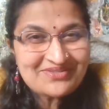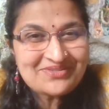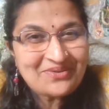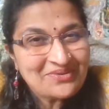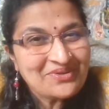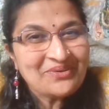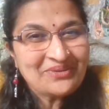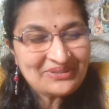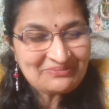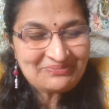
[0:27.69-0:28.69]
Tokyo
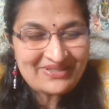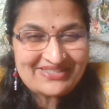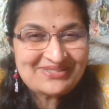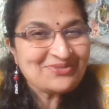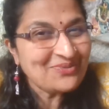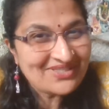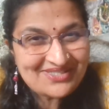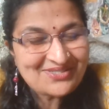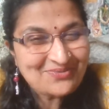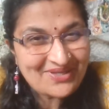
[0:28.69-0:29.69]
Olympics
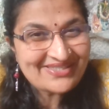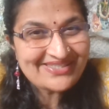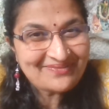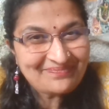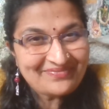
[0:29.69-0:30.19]
2020.